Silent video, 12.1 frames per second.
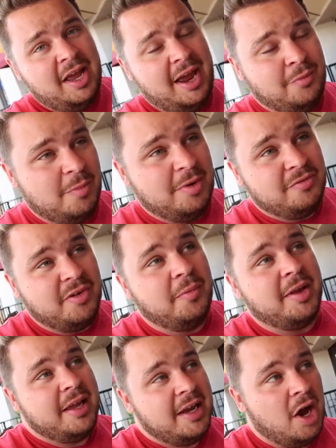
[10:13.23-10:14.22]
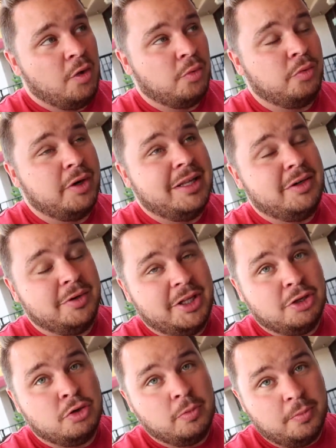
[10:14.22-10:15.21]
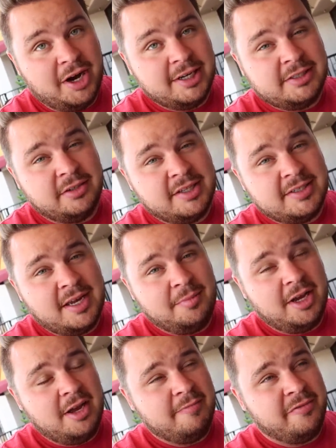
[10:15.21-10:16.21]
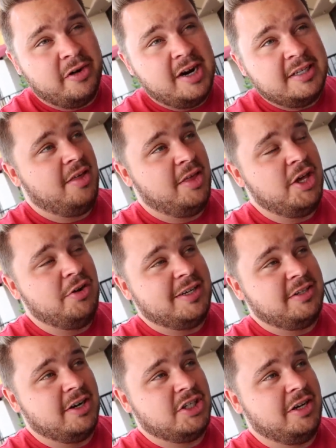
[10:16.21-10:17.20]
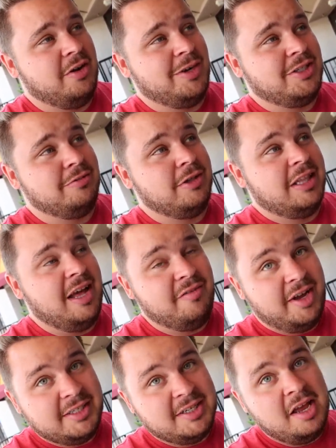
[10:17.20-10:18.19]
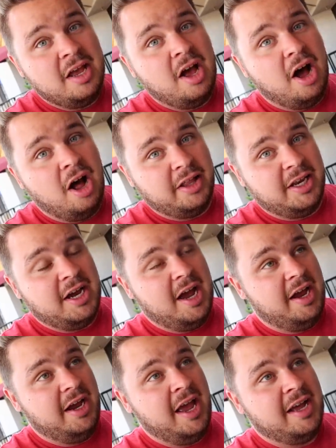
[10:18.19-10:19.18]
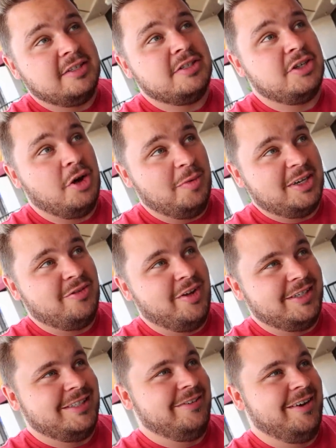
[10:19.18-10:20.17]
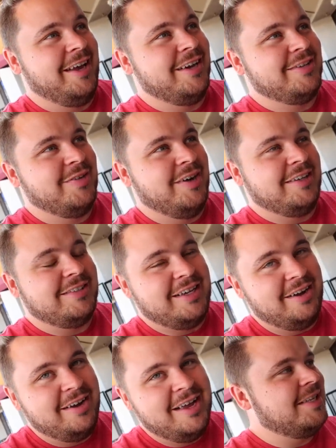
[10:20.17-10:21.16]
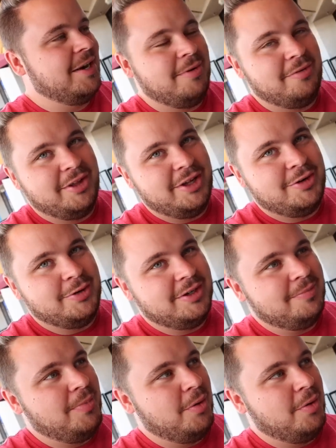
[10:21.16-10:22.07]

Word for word: And we've been filming a really, really cool brand deal that's coming up for us. I think you guys are actually going to love it. Ollie and I had so much fun doing it as well, so it's gonna be really cool.